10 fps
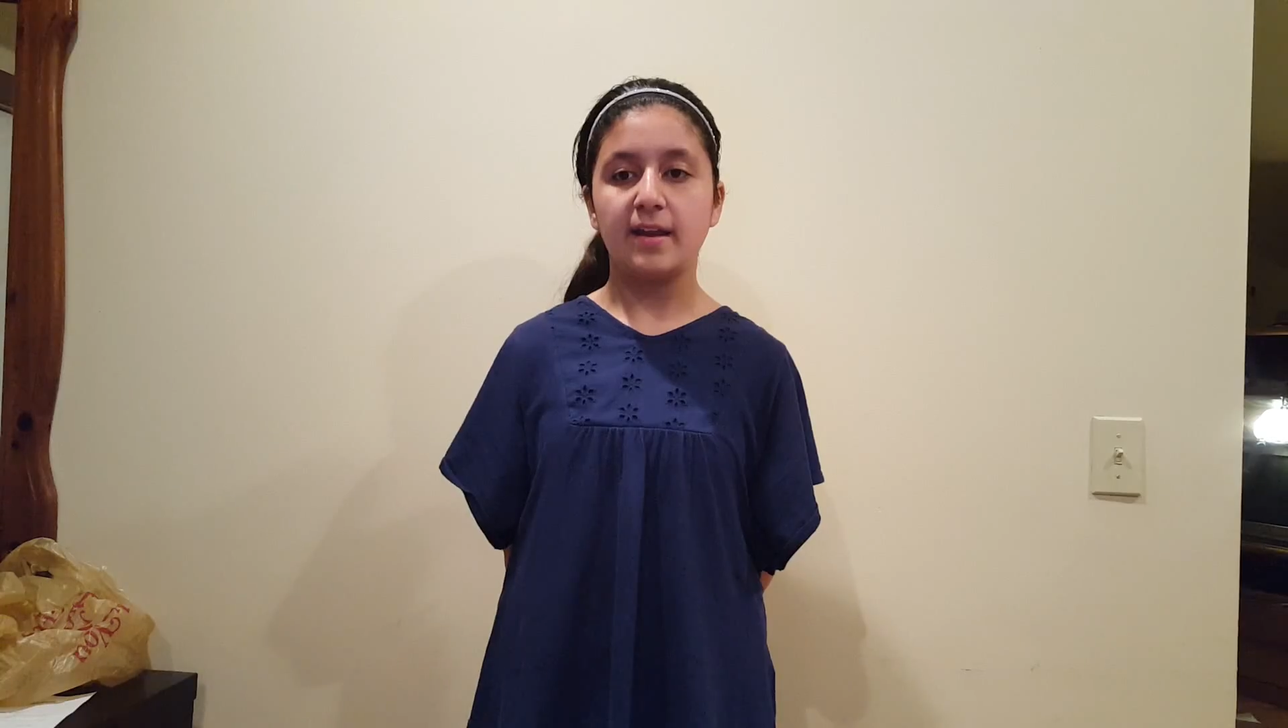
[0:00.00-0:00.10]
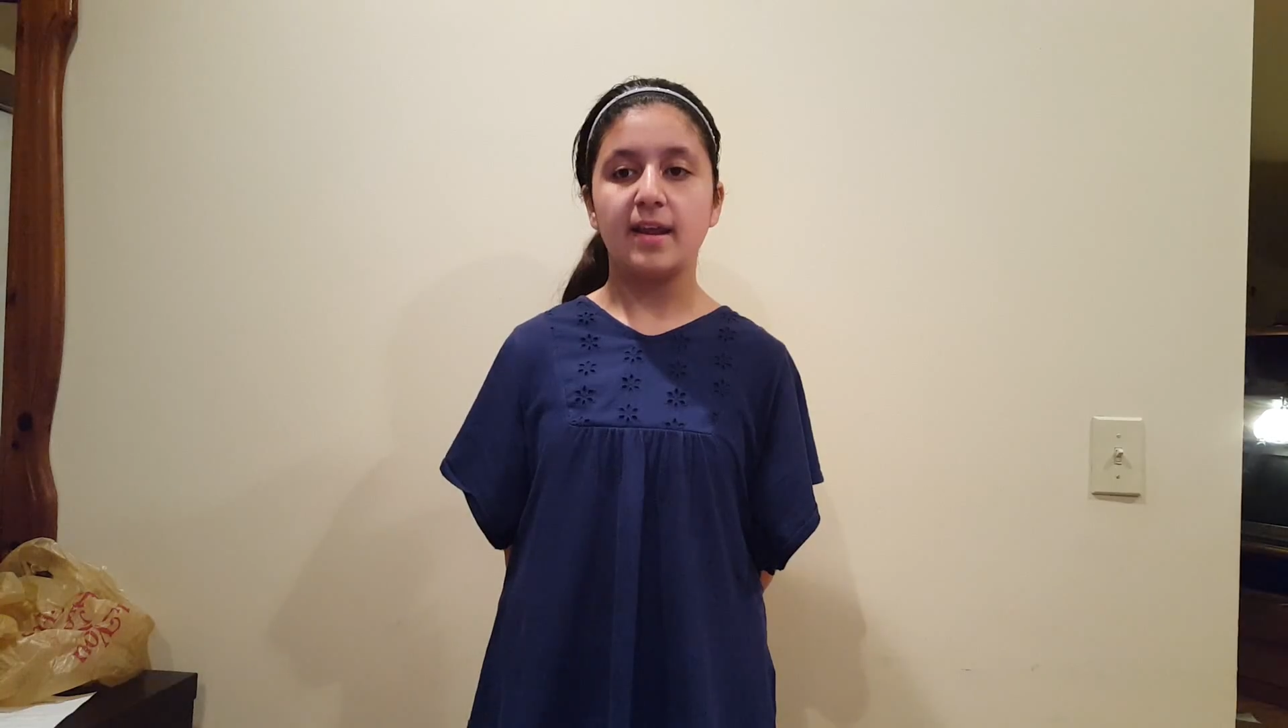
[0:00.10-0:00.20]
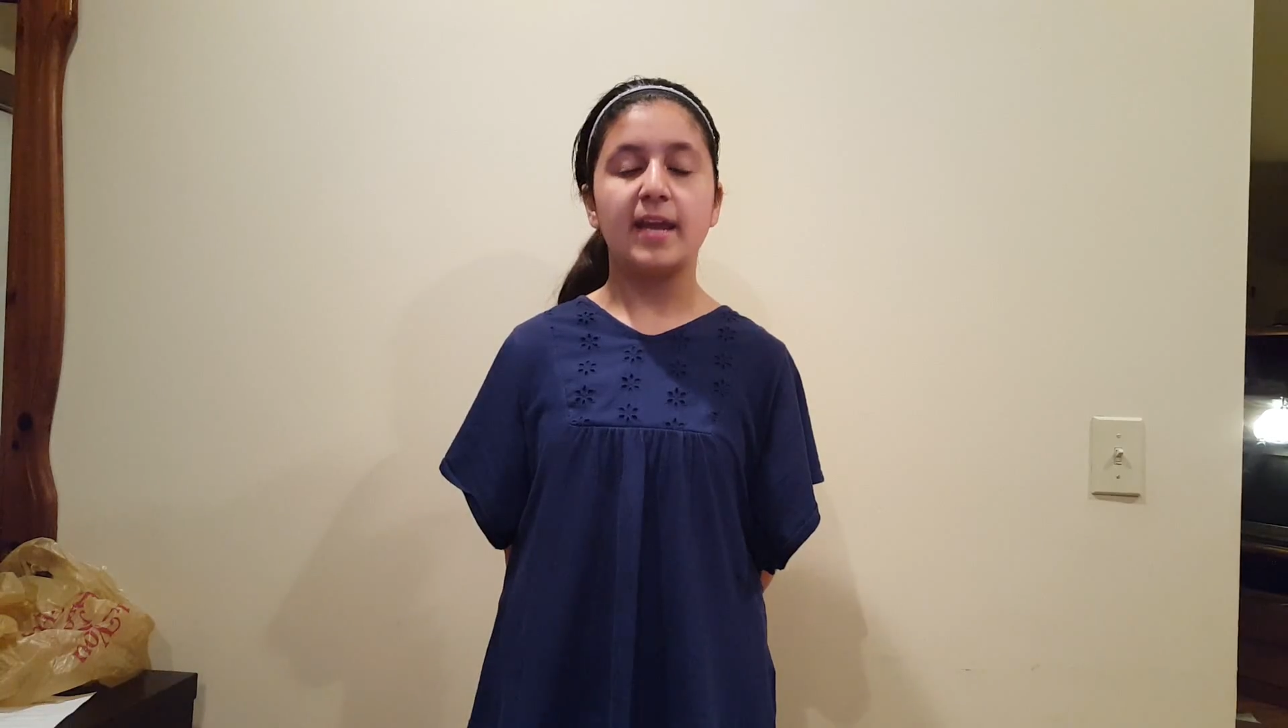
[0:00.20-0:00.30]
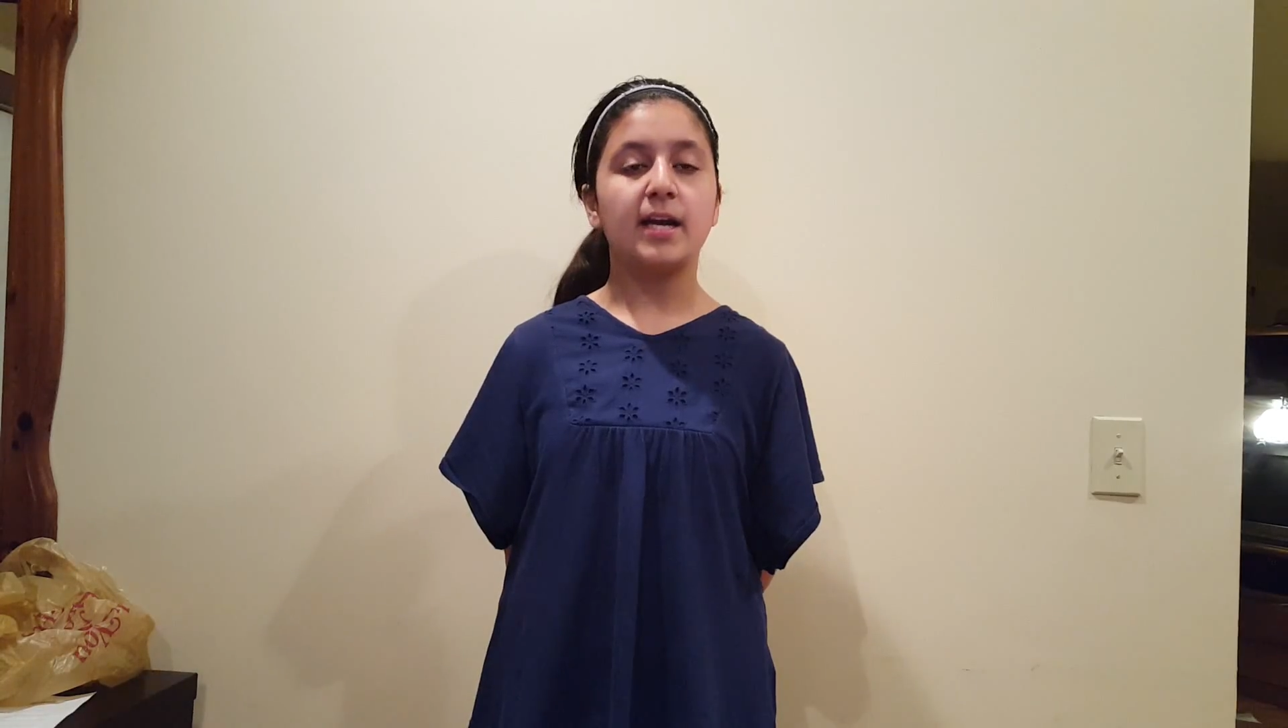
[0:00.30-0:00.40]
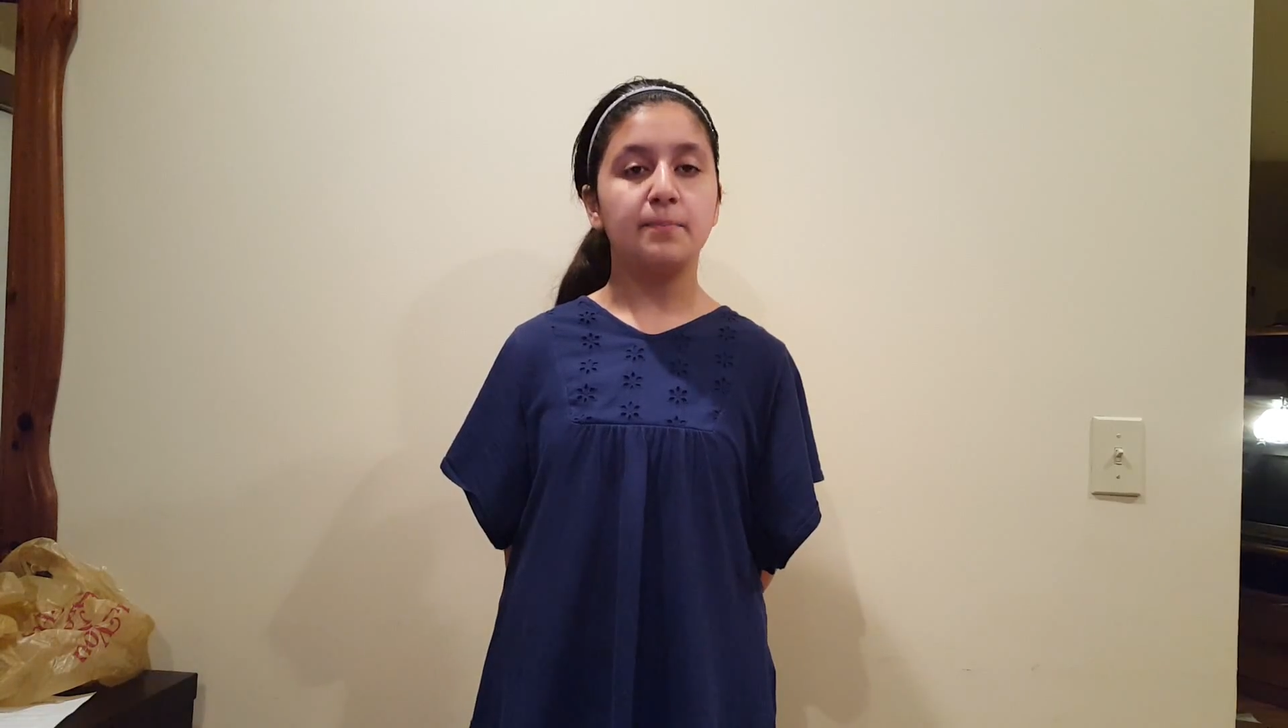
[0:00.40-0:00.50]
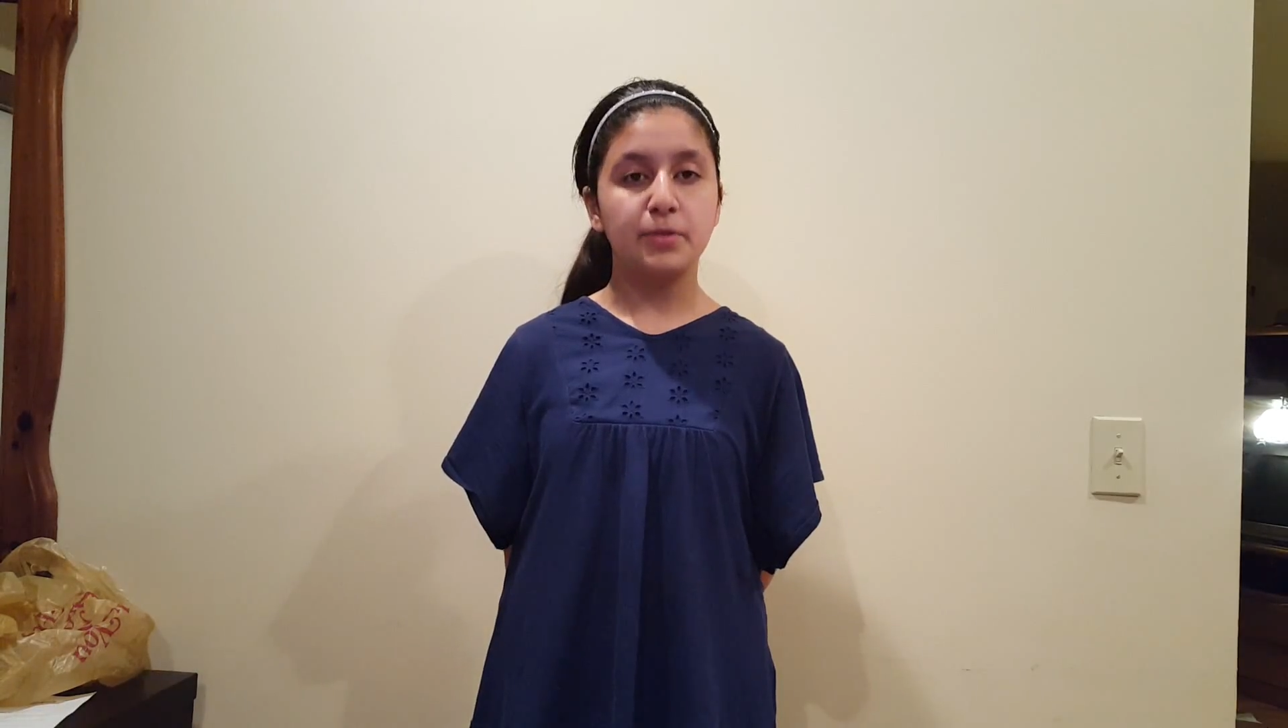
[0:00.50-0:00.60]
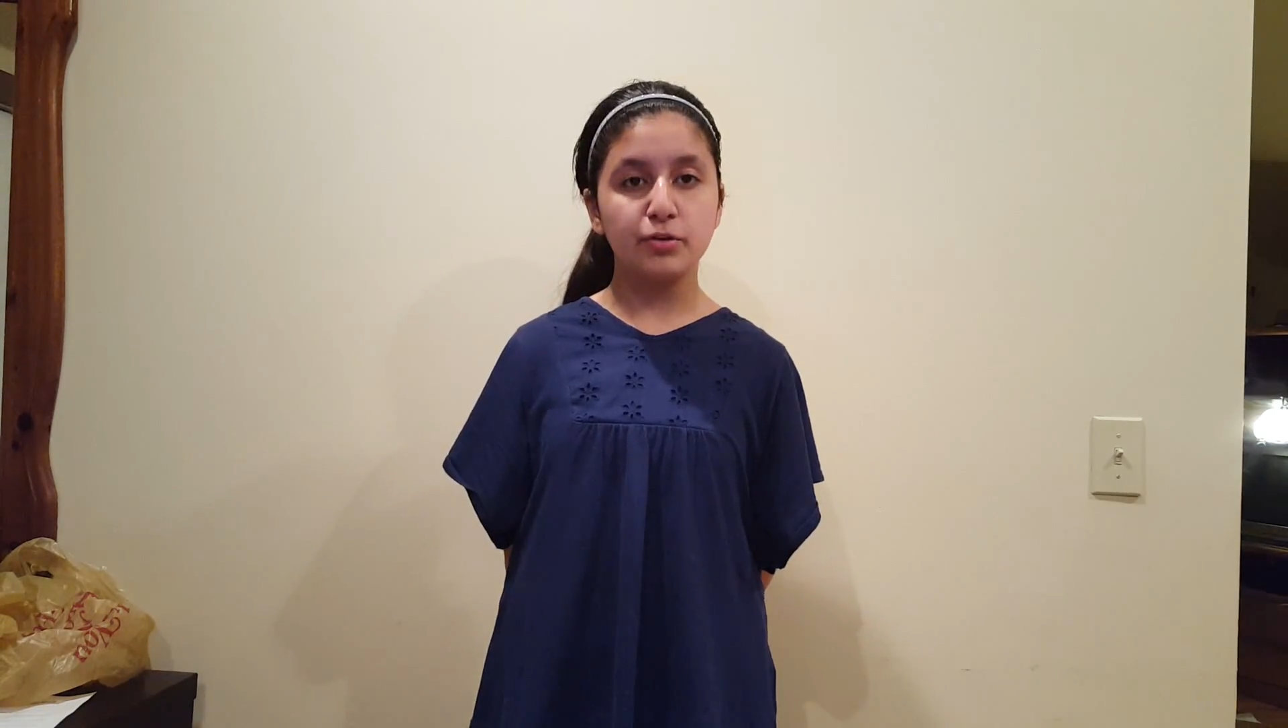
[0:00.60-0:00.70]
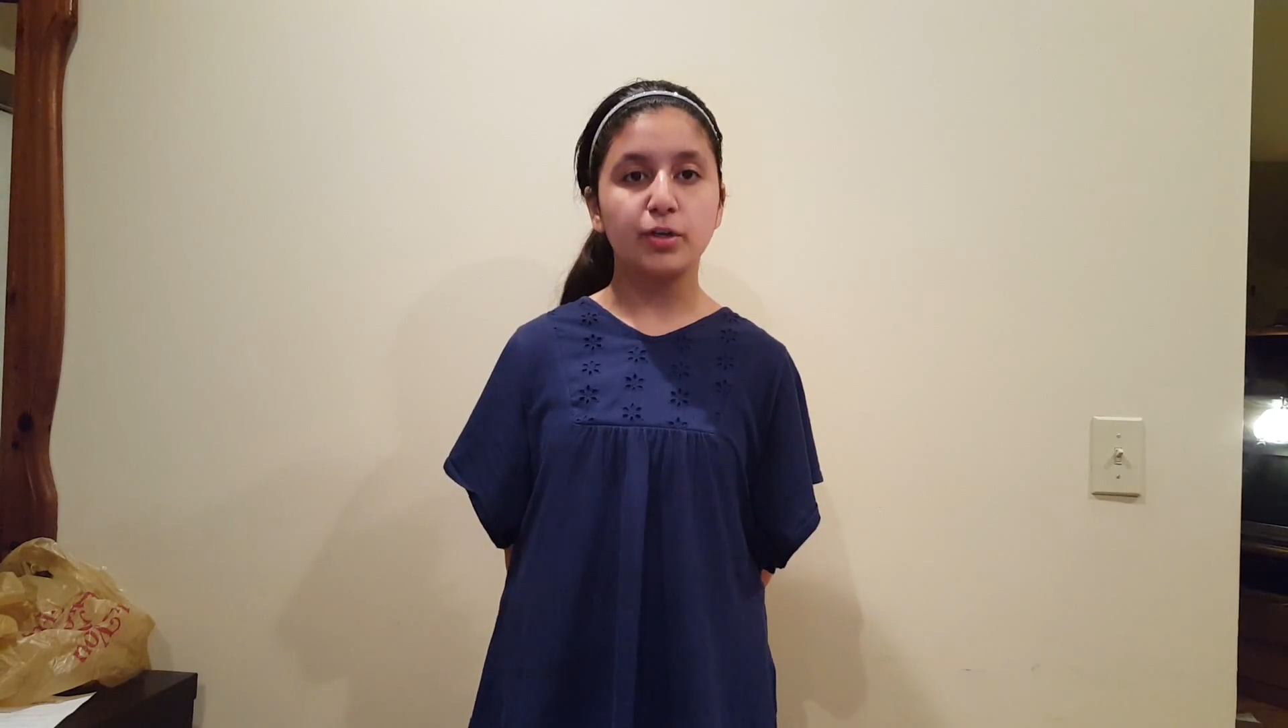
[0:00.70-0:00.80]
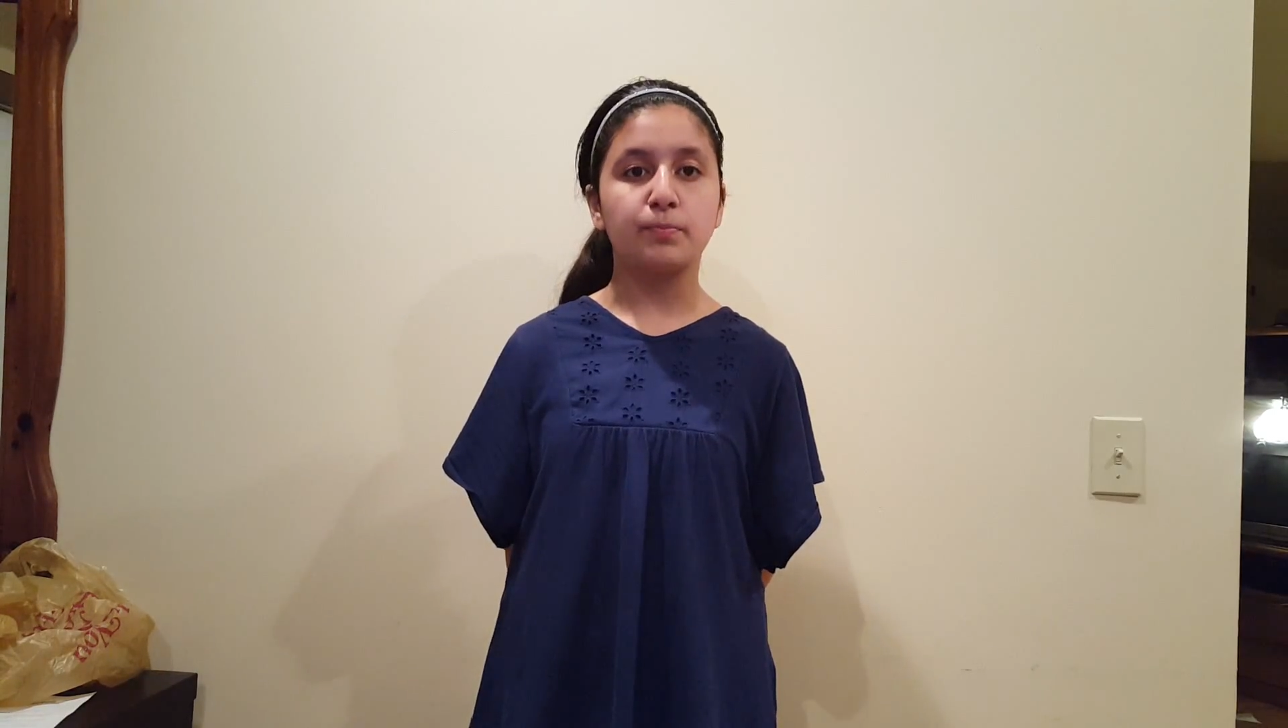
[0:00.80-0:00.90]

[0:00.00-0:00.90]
Then, a computer